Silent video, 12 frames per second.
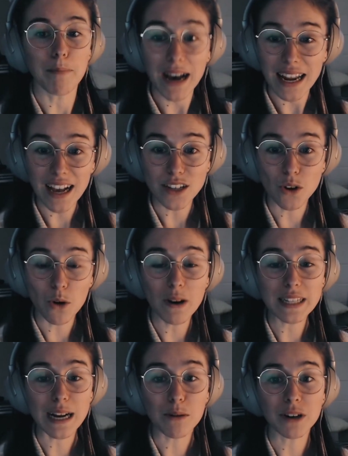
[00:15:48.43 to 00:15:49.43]
But as
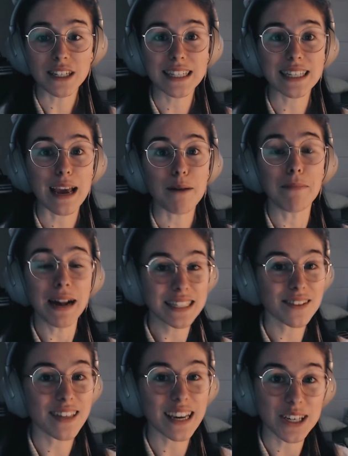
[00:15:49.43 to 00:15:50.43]
always, I wanted to say a
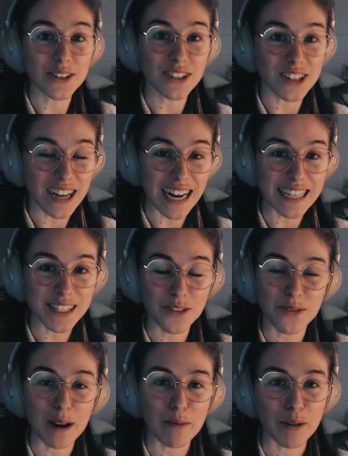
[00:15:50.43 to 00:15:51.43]
massive thank you to you guys who
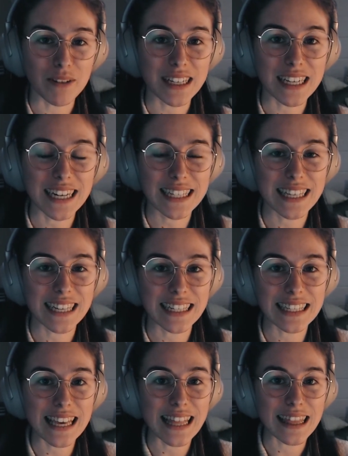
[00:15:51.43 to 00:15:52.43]
write me really nice things
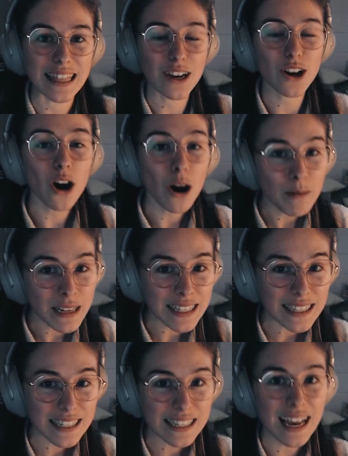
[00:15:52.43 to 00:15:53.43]
in the
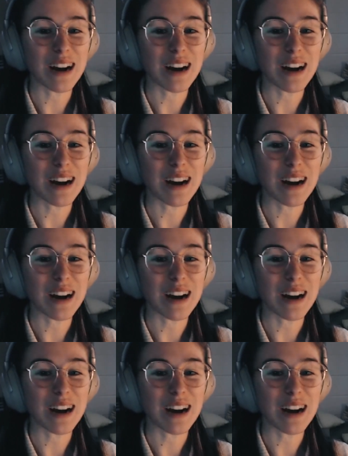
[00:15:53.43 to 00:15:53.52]
comments.